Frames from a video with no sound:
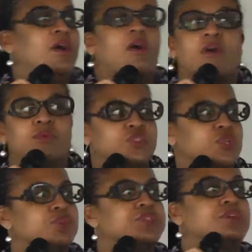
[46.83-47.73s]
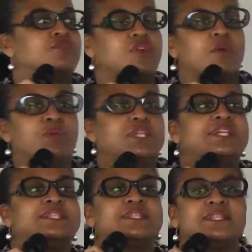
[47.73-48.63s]
are resulting from
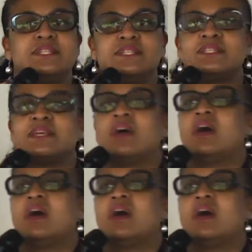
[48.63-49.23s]
releases.